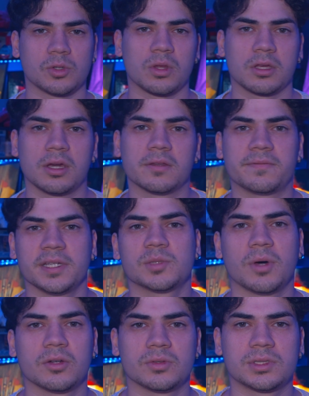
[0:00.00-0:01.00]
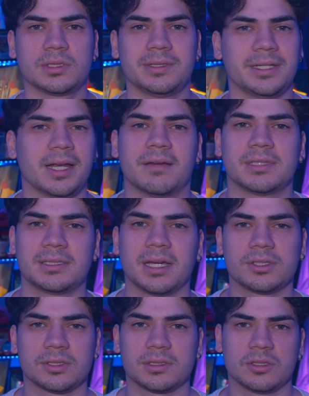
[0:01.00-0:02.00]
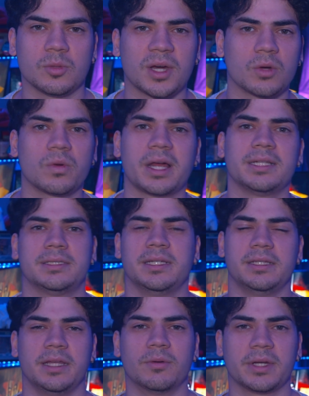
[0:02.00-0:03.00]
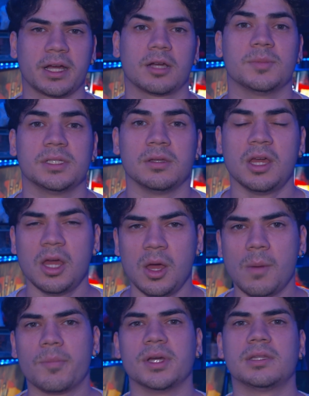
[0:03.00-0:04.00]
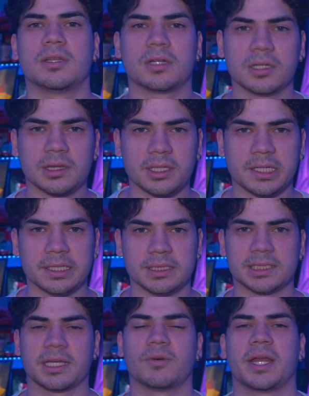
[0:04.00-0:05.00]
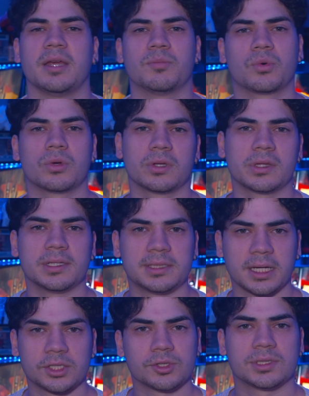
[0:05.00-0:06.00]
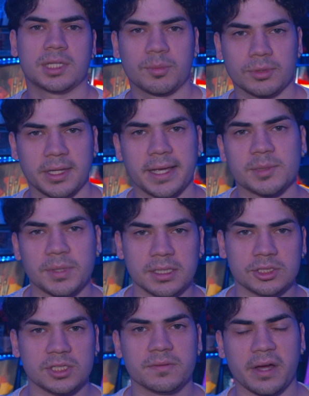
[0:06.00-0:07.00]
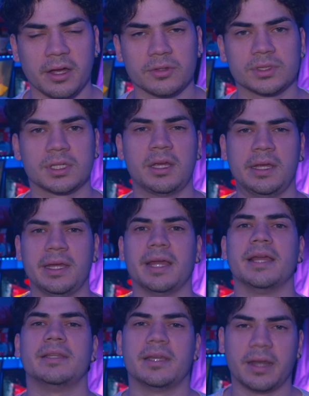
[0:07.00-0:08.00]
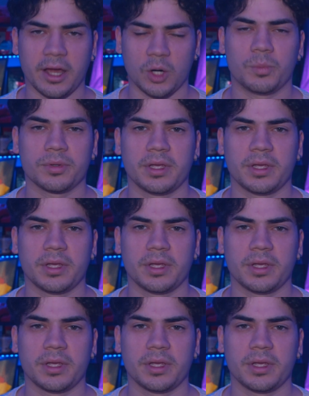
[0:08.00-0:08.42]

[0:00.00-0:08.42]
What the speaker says: all the other fixed models didn't have the textures, and no matter what I did, they would not come in. But the good thing is that when I imported the textures separately as PNG files, it did help,